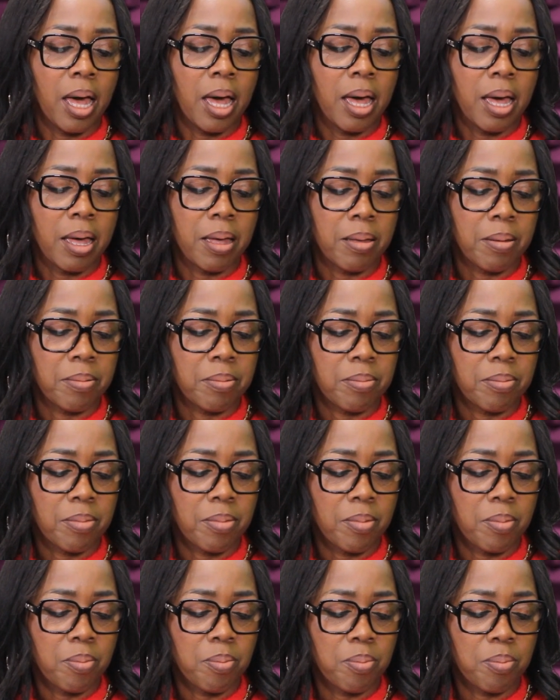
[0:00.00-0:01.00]

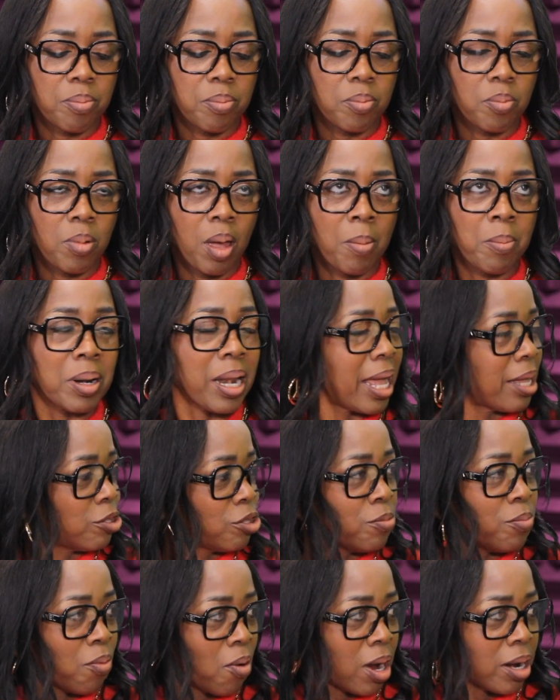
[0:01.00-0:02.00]
I'm glad
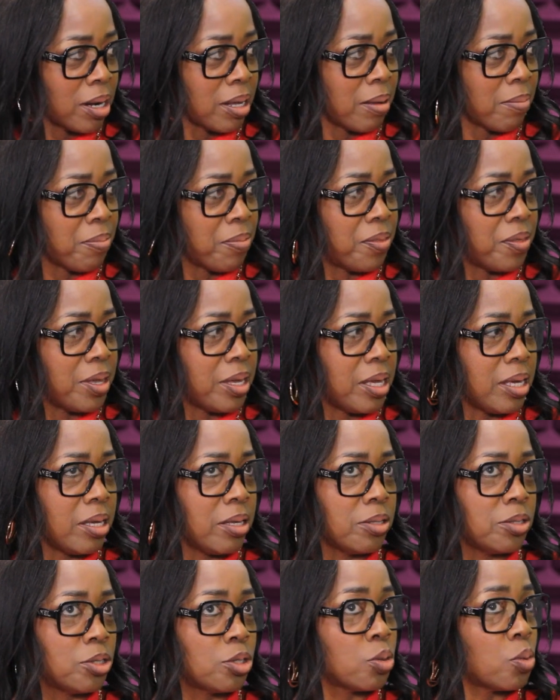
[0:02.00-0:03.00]
you brought up
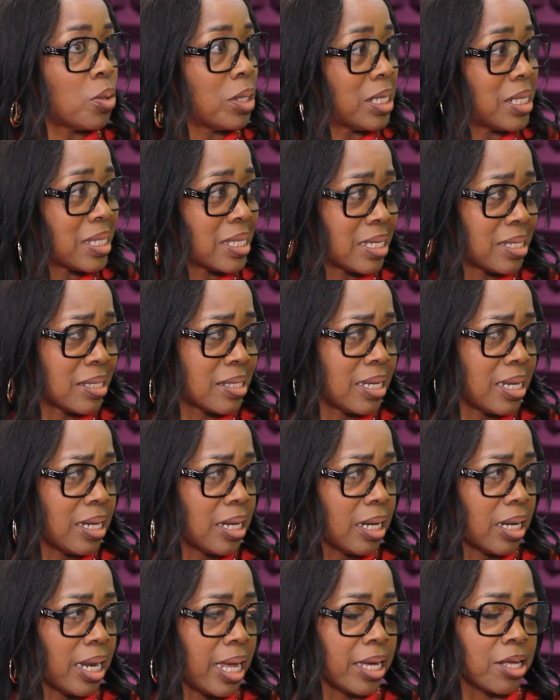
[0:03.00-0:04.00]
the 2016
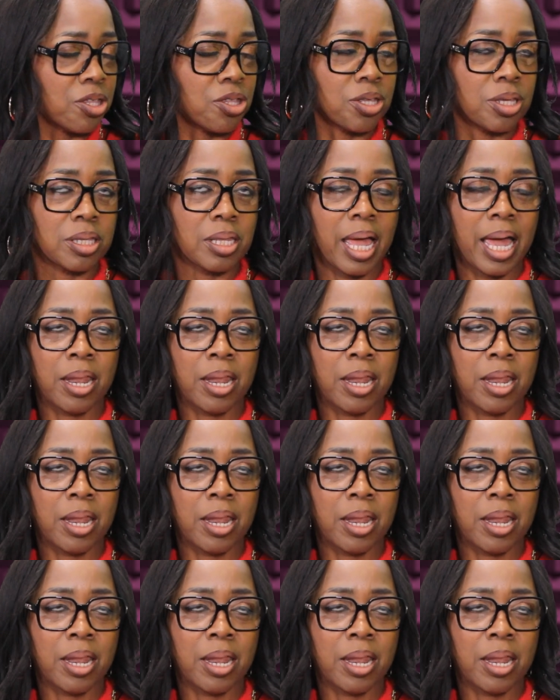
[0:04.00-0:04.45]
election.